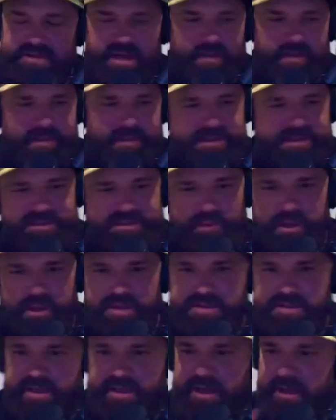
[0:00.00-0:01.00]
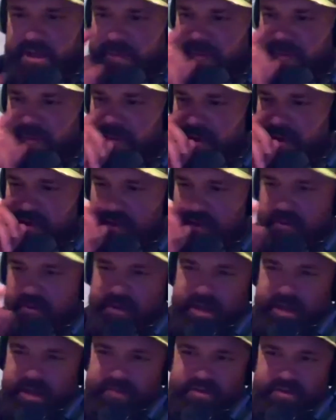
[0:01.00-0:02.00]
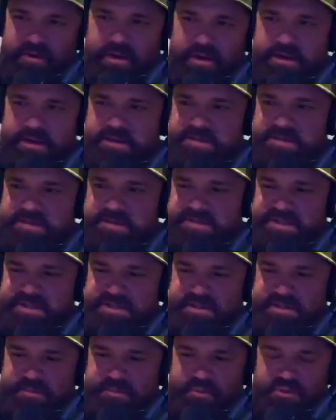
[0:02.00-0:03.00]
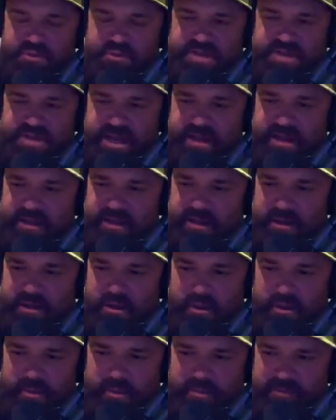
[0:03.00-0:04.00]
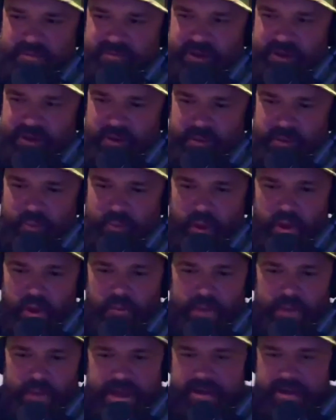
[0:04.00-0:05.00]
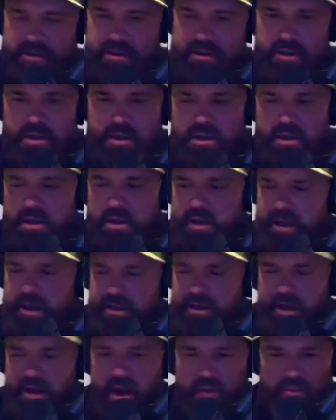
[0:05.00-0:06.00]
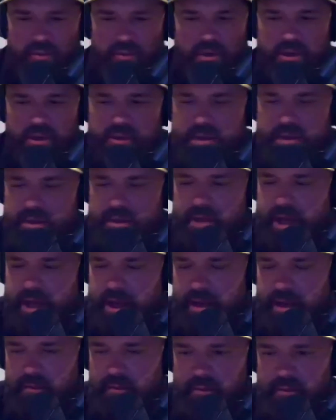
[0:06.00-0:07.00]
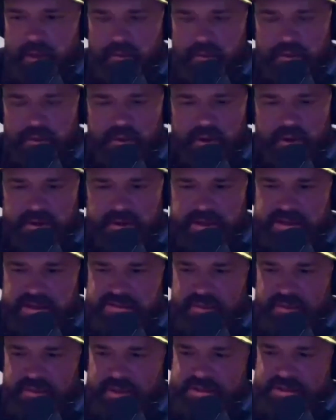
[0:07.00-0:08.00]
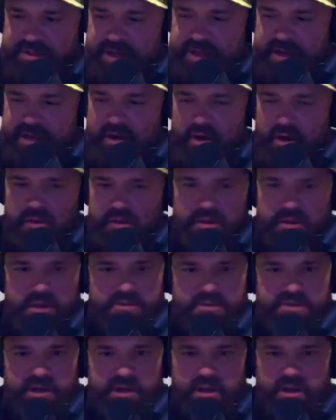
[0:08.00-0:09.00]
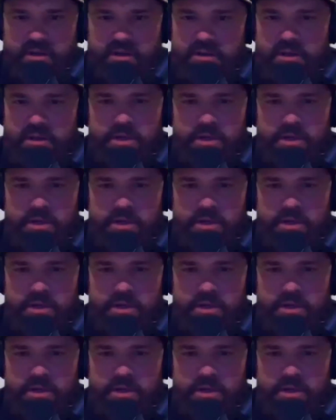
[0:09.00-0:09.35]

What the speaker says: got to be a switch. They got to be mellow and have a great disposition and personality at home, and be very well mannered and not rude. And then when you hit that switch and that collar goes on,